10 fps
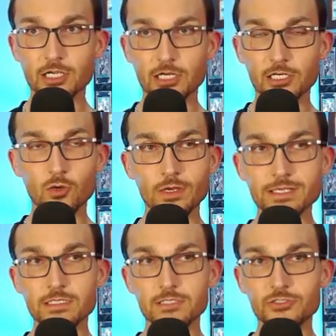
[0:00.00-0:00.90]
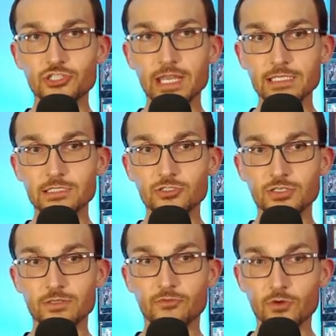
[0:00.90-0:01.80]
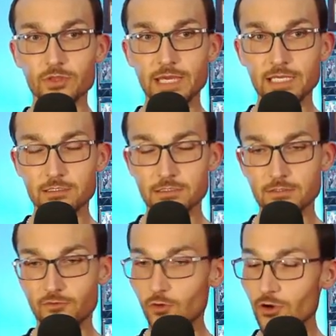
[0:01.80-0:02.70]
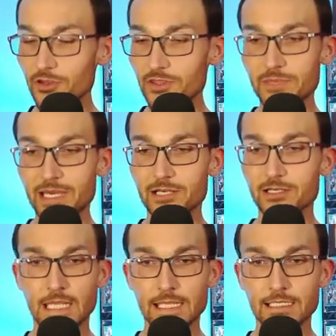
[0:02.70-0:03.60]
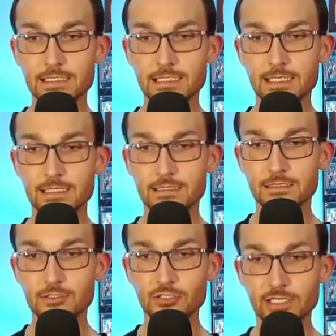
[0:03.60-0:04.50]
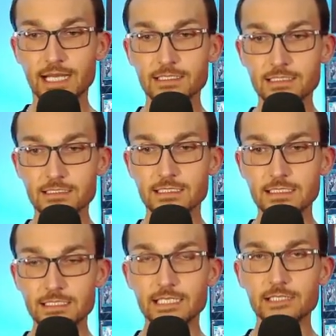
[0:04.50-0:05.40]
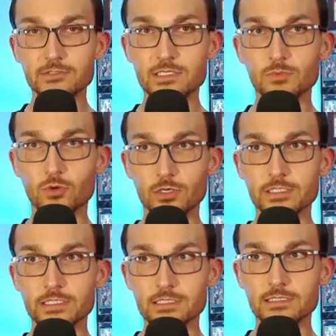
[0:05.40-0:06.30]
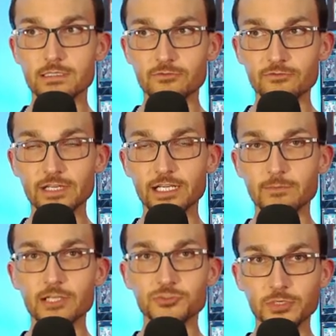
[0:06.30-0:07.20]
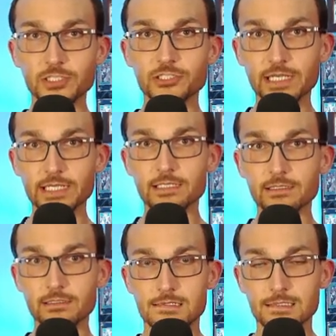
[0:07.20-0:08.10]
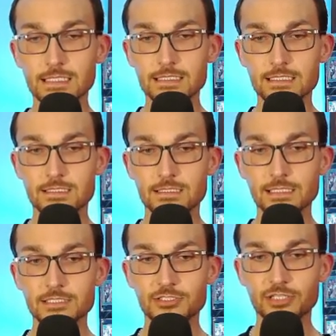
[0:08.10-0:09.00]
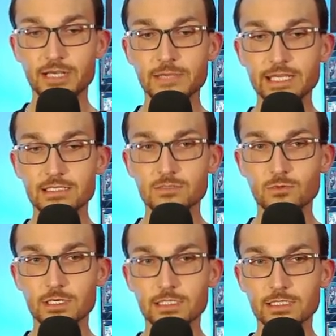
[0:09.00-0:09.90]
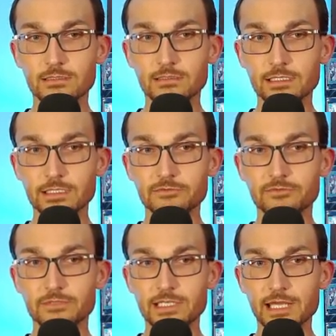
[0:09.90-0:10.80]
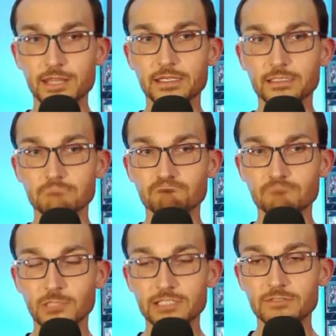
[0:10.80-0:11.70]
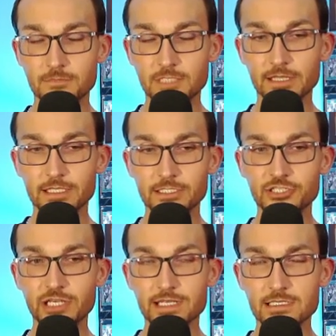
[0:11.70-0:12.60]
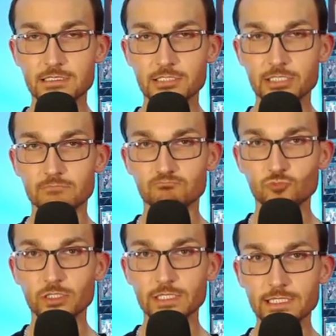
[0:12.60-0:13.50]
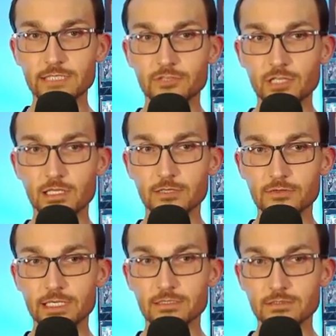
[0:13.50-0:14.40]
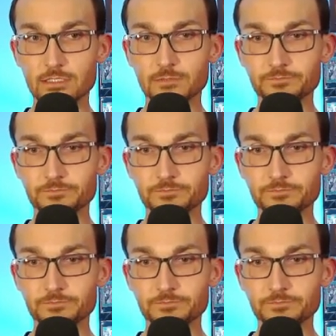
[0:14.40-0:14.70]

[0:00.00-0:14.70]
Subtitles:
going to change for the better. And your guys' continued support is very much appreciated. Let's try to make this work and leave nothing to chance, and just really leave it all out there. So